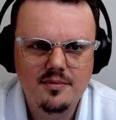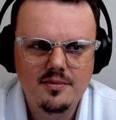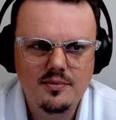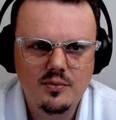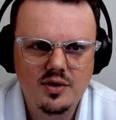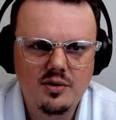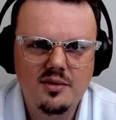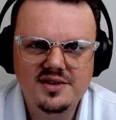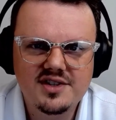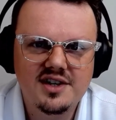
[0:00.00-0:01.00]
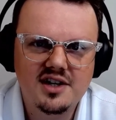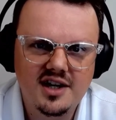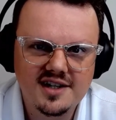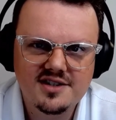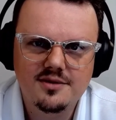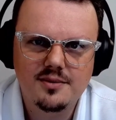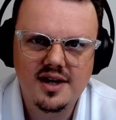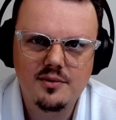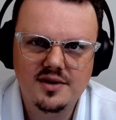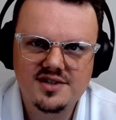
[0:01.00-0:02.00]
What's it going to cost,
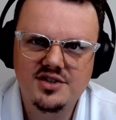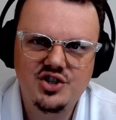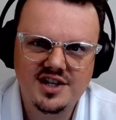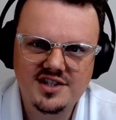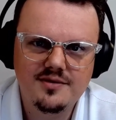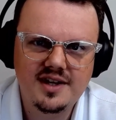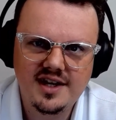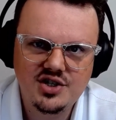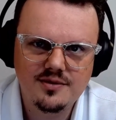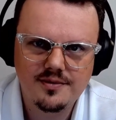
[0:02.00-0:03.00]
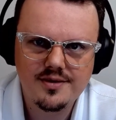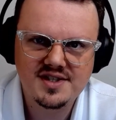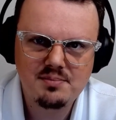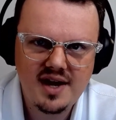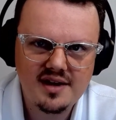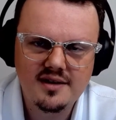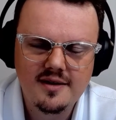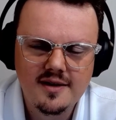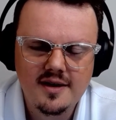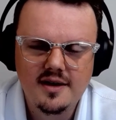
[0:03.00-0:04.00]
right? What's the justification for the spend?
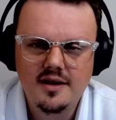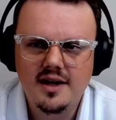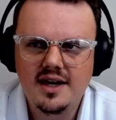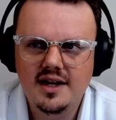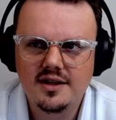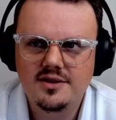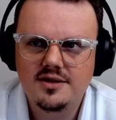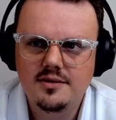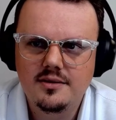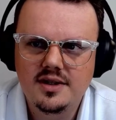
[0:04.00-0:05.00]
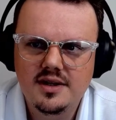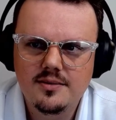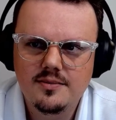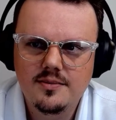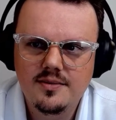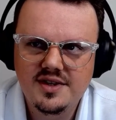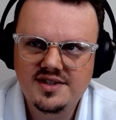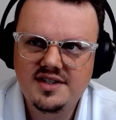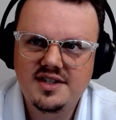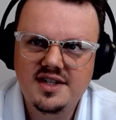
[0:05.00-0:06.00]
And
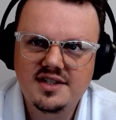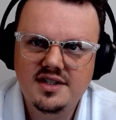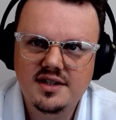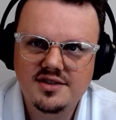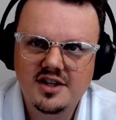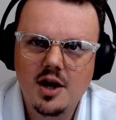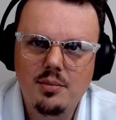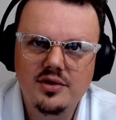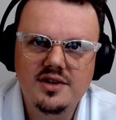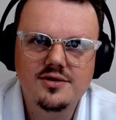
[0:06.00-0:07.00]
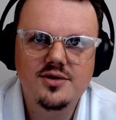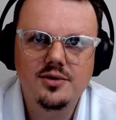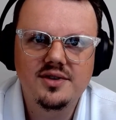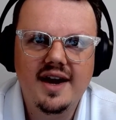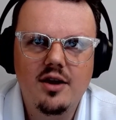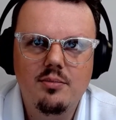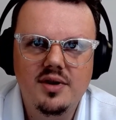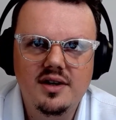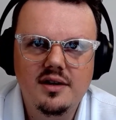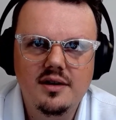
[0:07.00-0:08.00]
this statistic is a couple years old now,
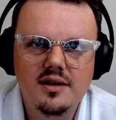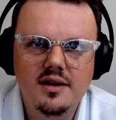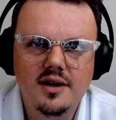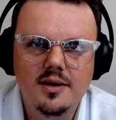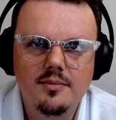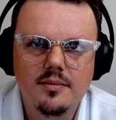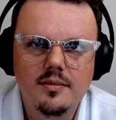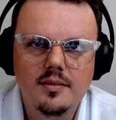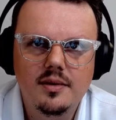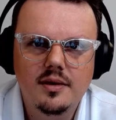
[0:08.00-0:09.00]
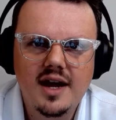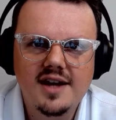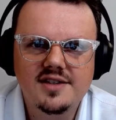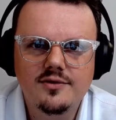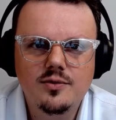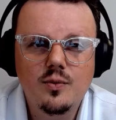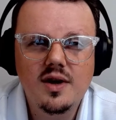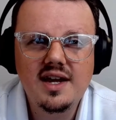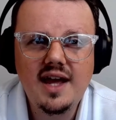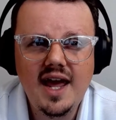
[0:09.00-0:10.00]
but as of
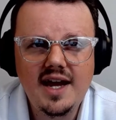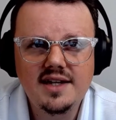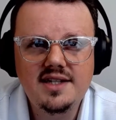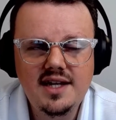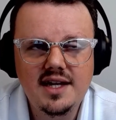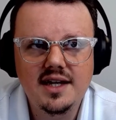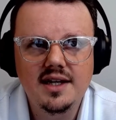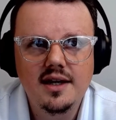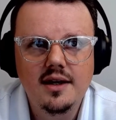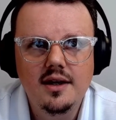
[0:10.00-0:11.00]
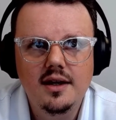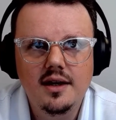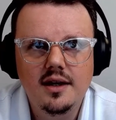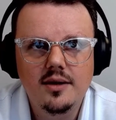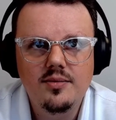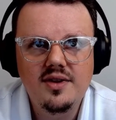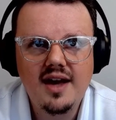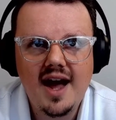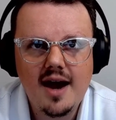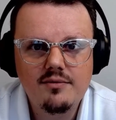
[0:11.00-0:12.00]
2018,
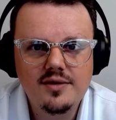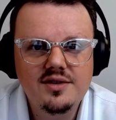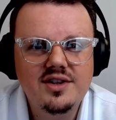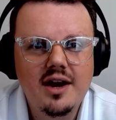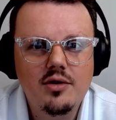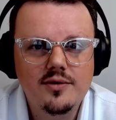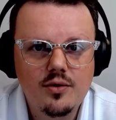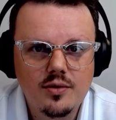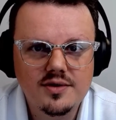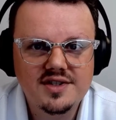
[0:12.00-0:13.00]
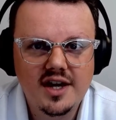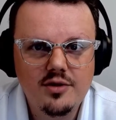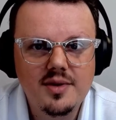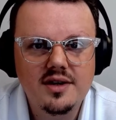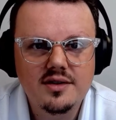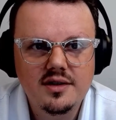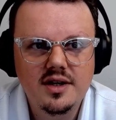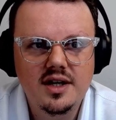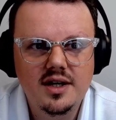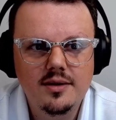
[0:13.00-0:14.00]
the average out-of-court settlement
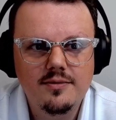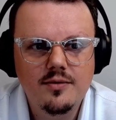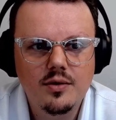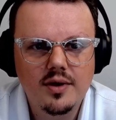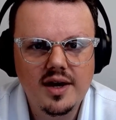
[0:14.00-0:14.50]
for a